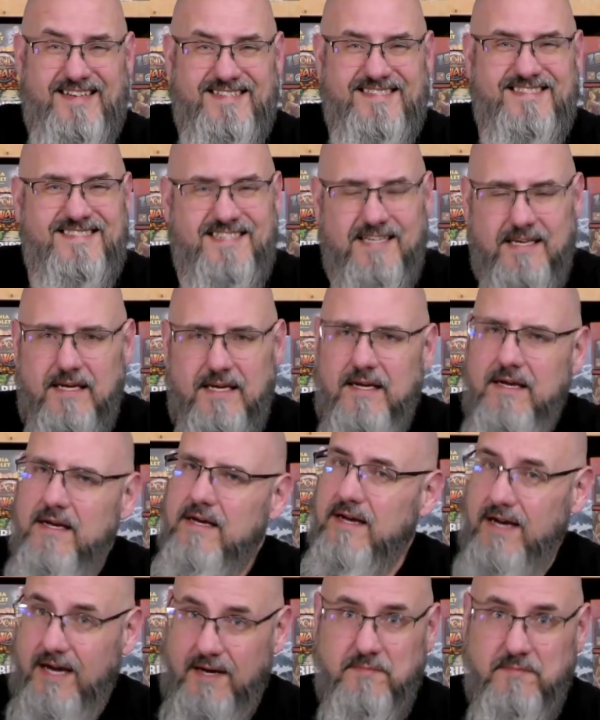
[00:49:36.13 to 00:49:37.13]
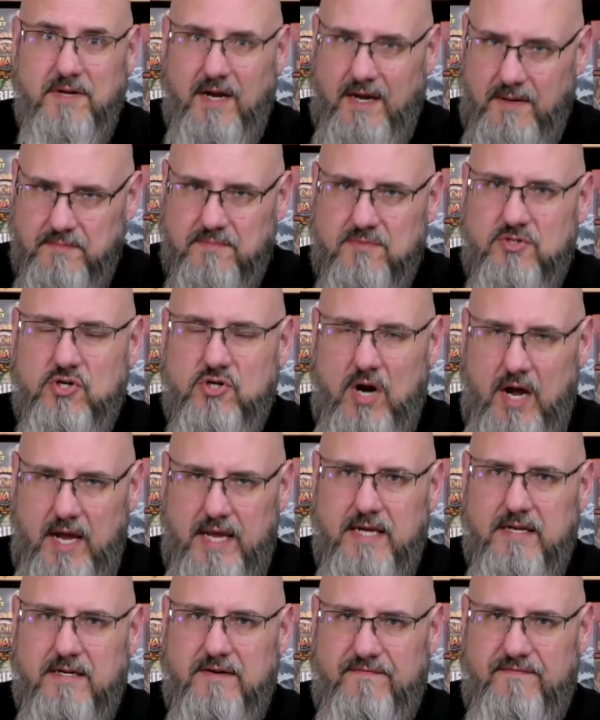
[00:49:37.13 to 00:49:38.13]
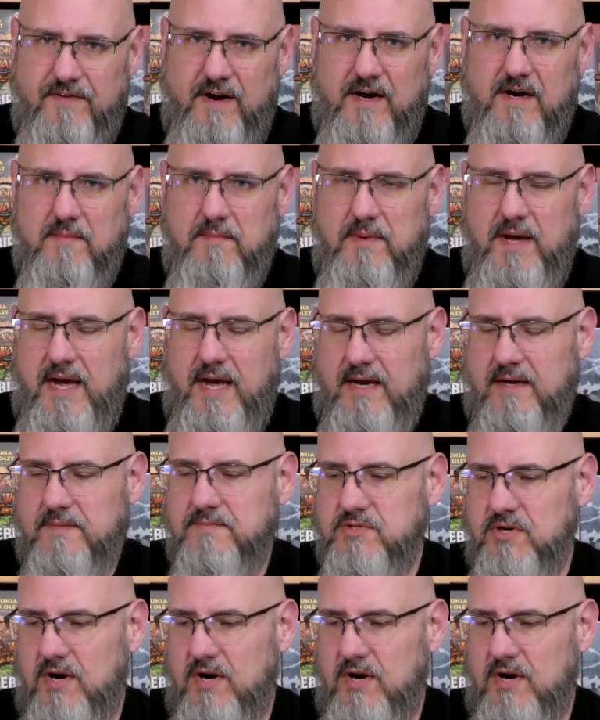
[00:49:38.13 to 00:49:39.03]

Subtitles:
See, I'm trying to fire back.